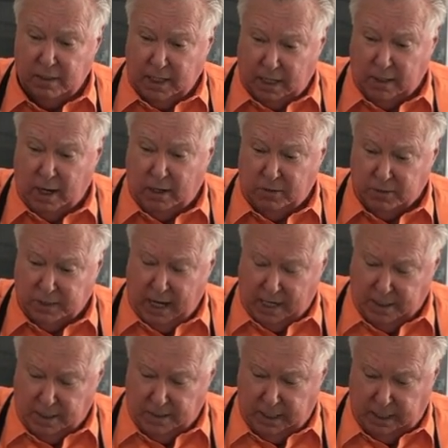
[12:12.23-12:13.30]
I thought it was
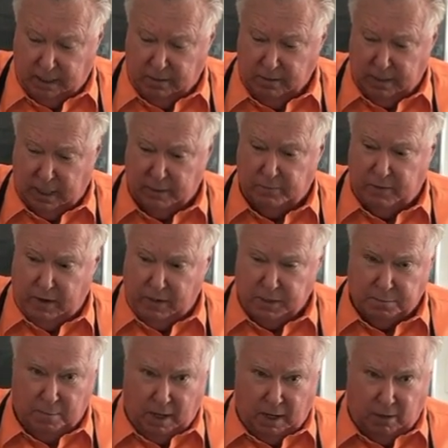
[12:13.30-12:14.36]
kind of neat. And they're very
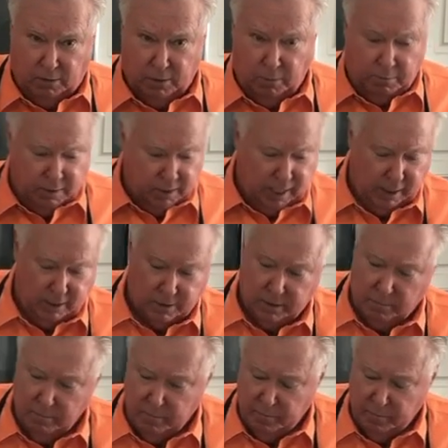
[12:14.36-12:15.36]
small, new potatoes.